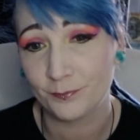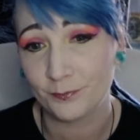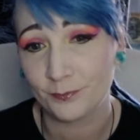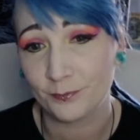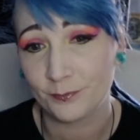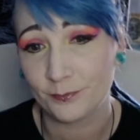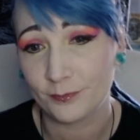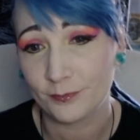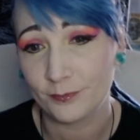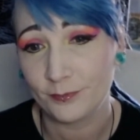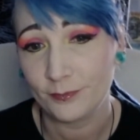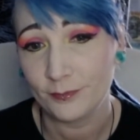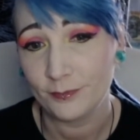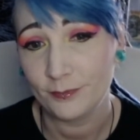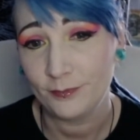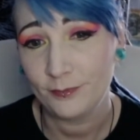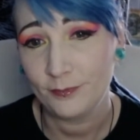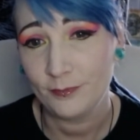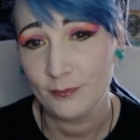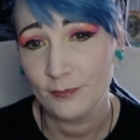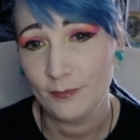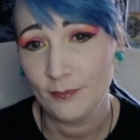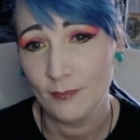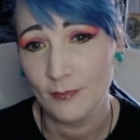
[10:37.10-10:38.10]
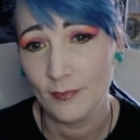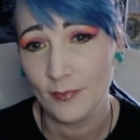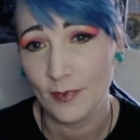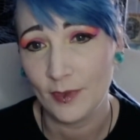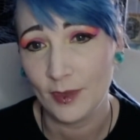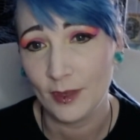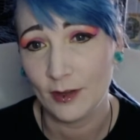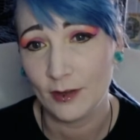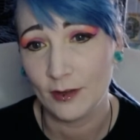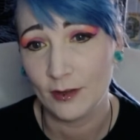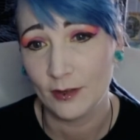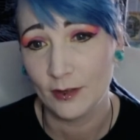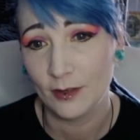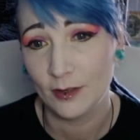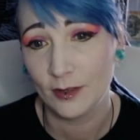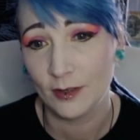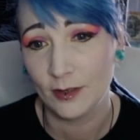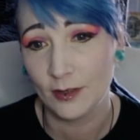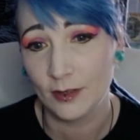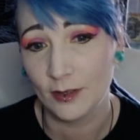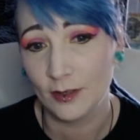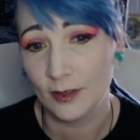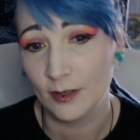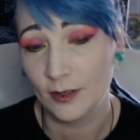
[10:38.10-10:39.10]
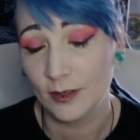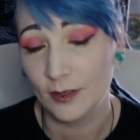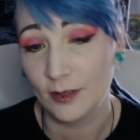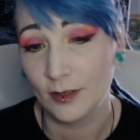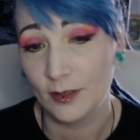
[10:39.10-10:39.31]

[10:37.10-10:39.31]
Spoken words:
Nothing is said.